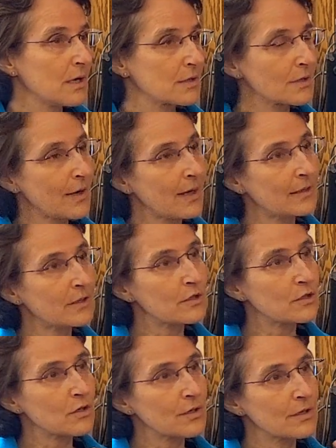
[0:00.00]
So I had the
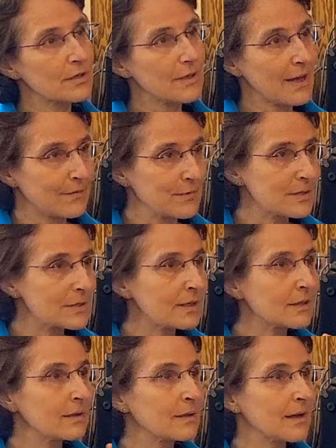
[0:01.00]
choice every
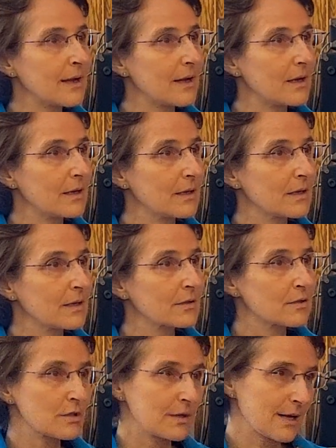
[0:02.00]
single day,
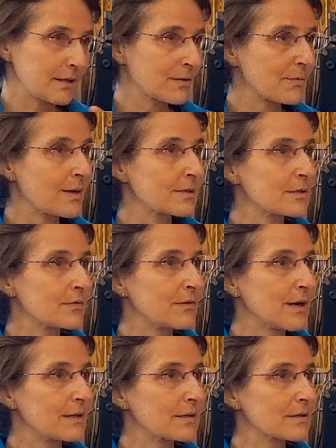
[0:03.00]
just like the rest of
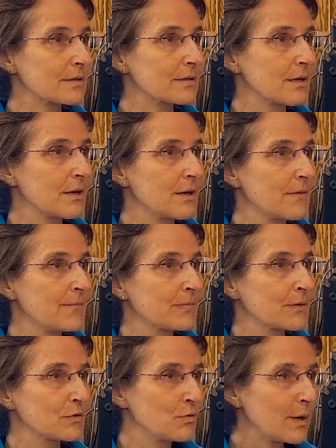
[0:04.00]
us.
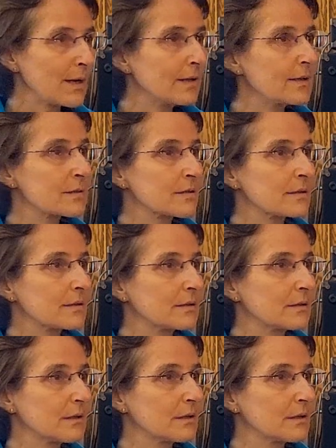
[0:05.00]
Do I listen